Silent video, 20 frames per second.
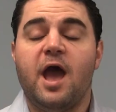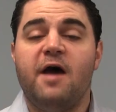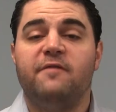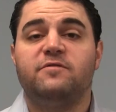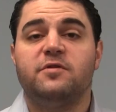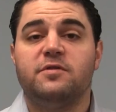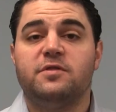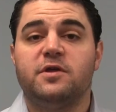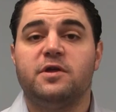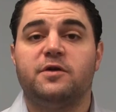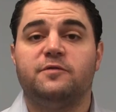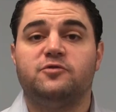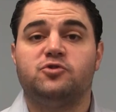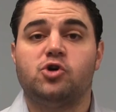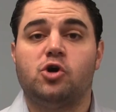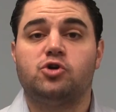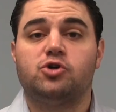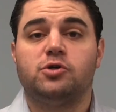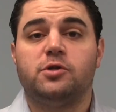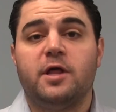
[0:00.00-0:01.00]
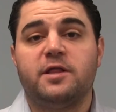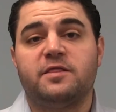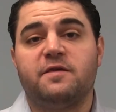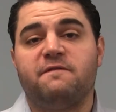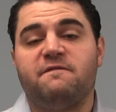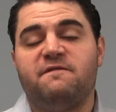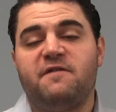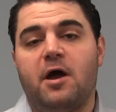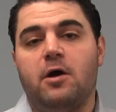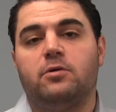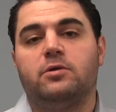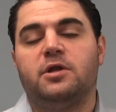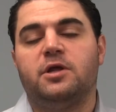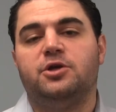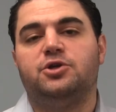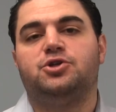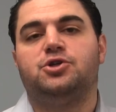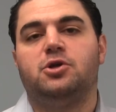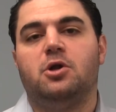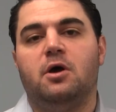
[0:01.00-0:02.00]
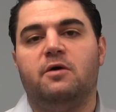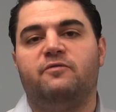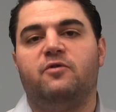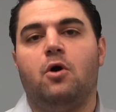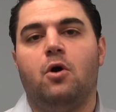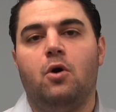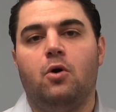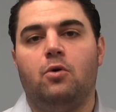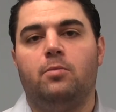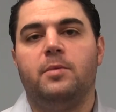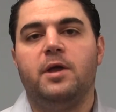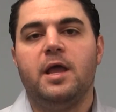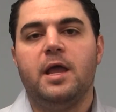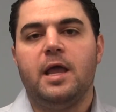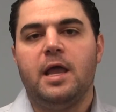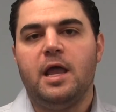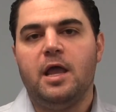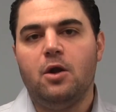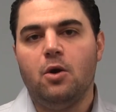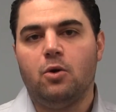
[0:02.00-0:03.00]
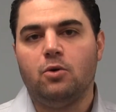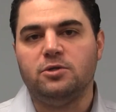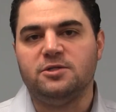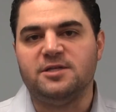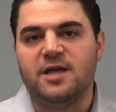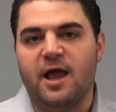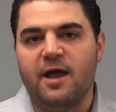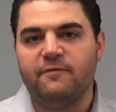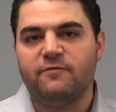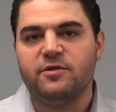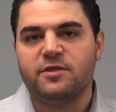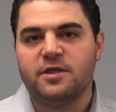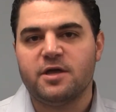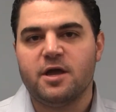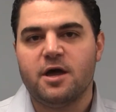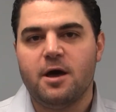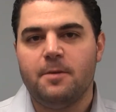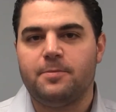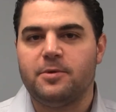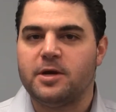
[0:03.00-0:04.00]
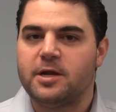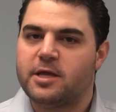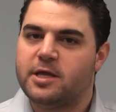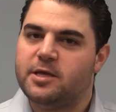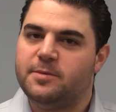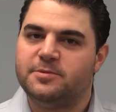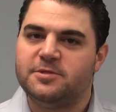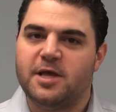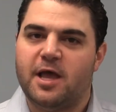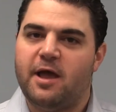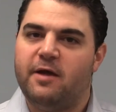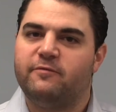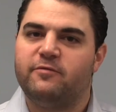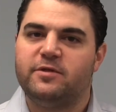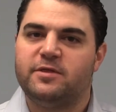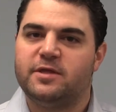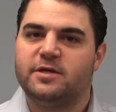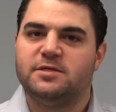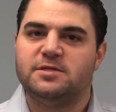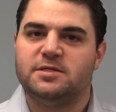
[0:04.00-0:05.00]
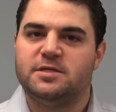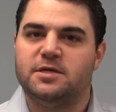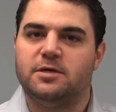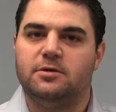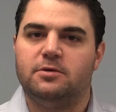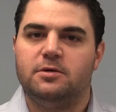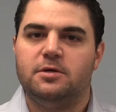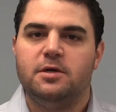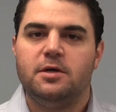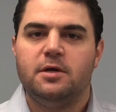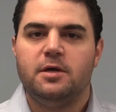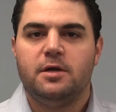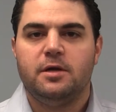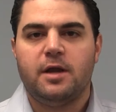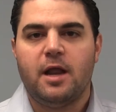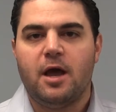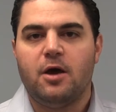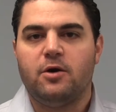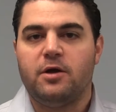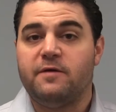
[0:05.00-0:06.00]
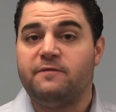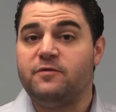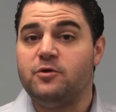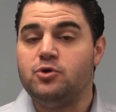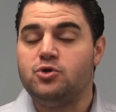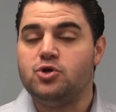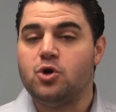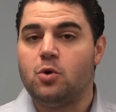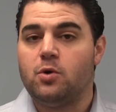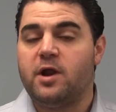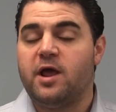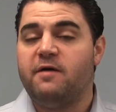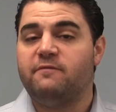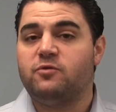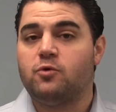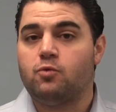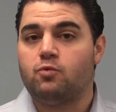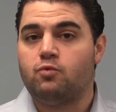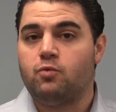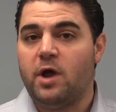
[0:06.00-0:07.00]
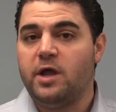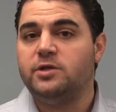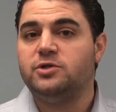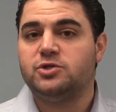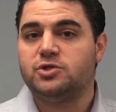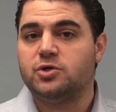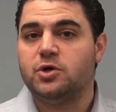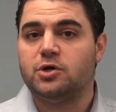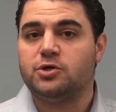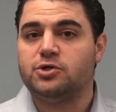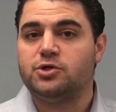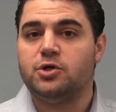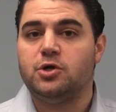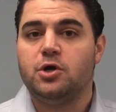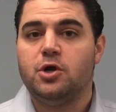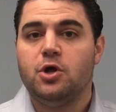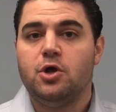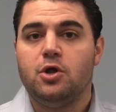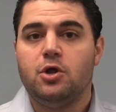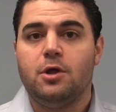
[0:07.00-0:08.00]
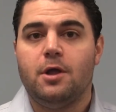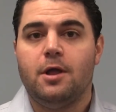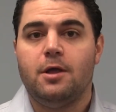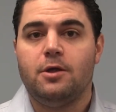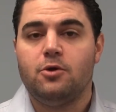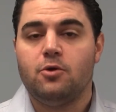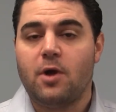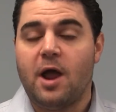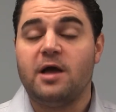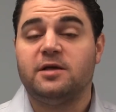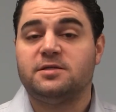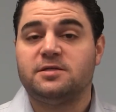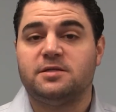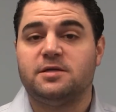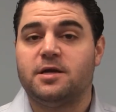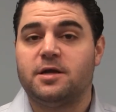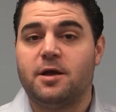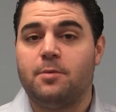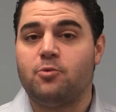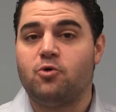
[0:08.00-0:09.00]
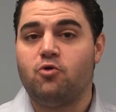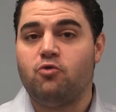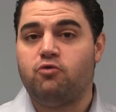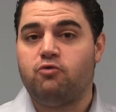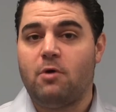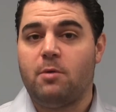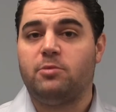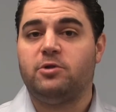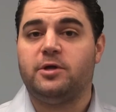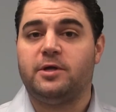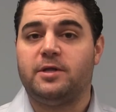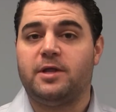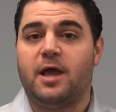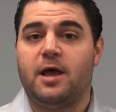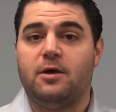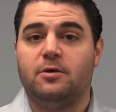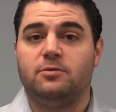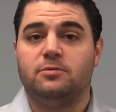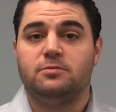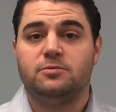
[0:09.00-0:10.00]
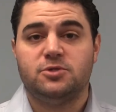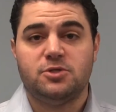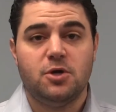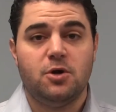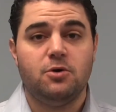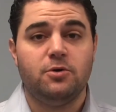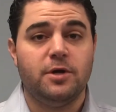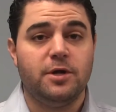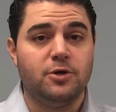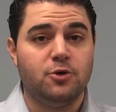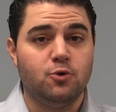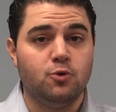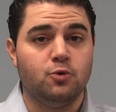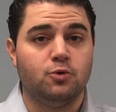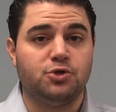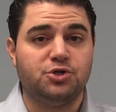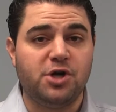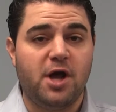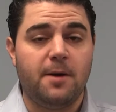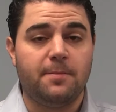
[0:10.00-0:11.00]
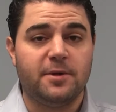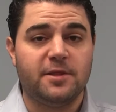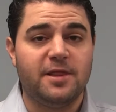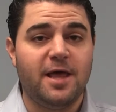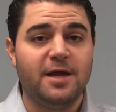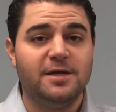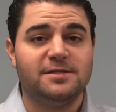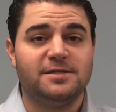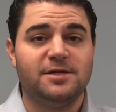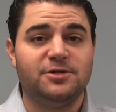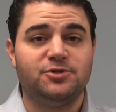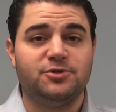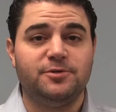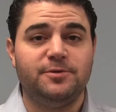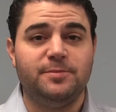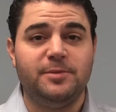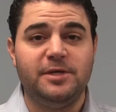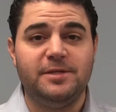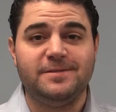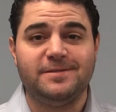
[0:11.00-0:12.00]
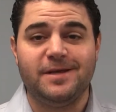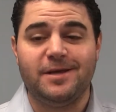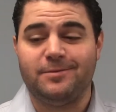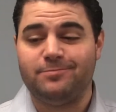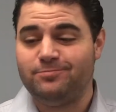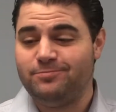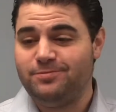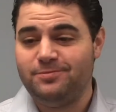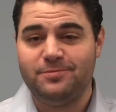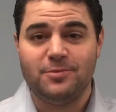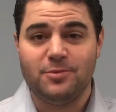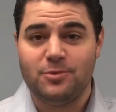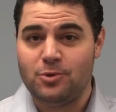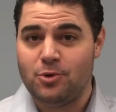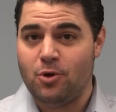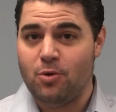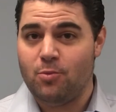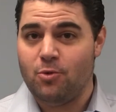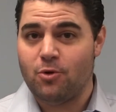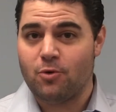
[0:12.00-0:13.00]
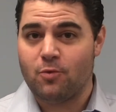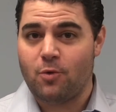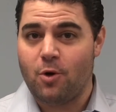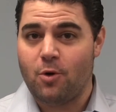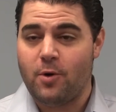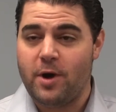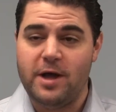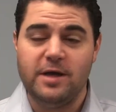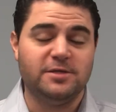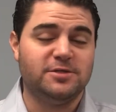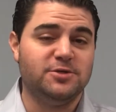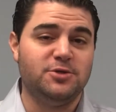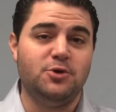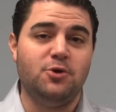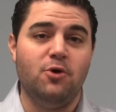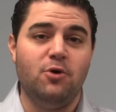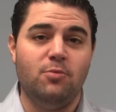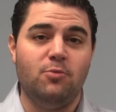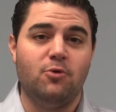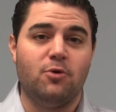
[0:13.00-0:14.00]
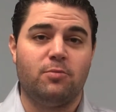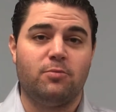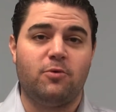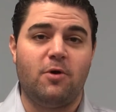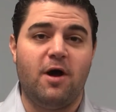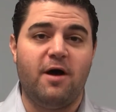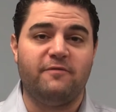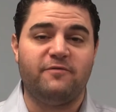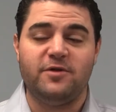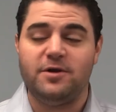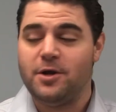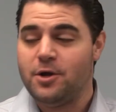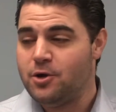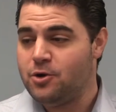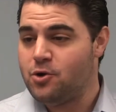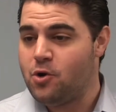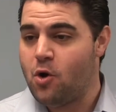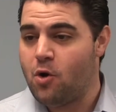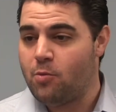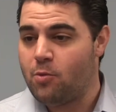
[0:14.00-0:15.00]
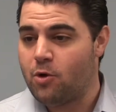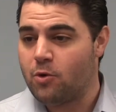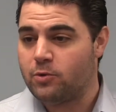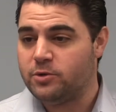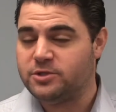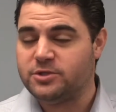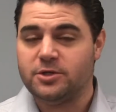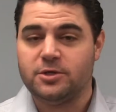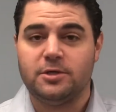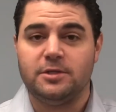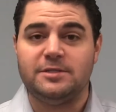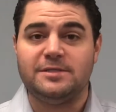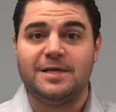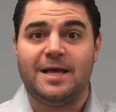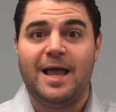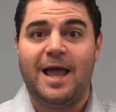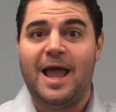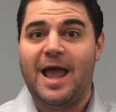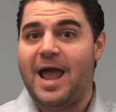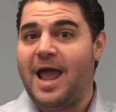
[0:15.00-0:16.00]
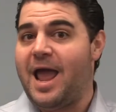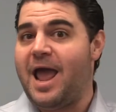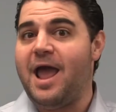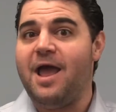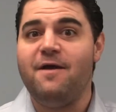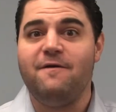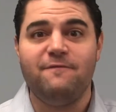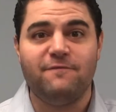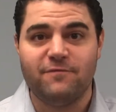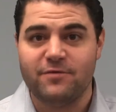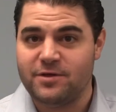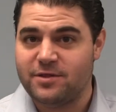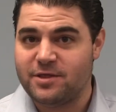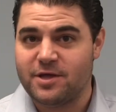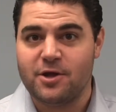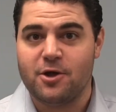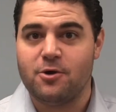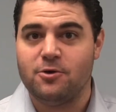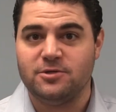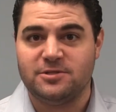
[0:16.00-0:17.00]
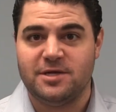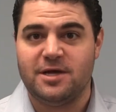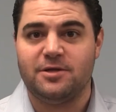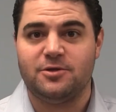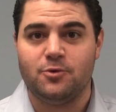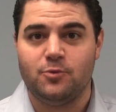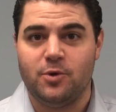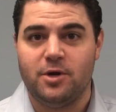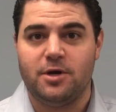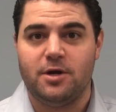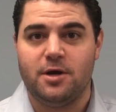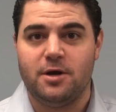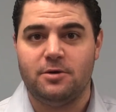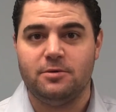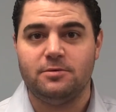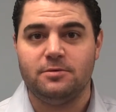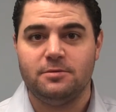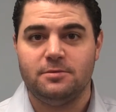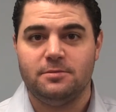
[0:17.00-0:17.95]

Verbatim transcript: have to think of structure like the foundation of a home. It holds everything up and it keeps everything still. Now, if you don't have the right structure, your house is going to come crumbling down. So in Google Shopping, that essentially means that no more ROAS, no more profit, no more returns, everything goes out the window.